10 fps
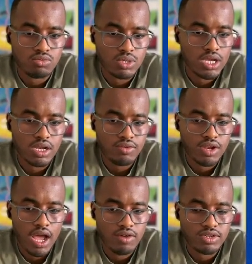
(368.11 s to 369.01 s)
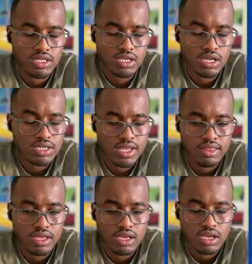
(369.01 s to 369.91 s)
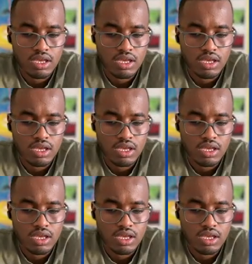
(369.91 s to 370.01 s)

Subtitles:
We can even have a scales. I think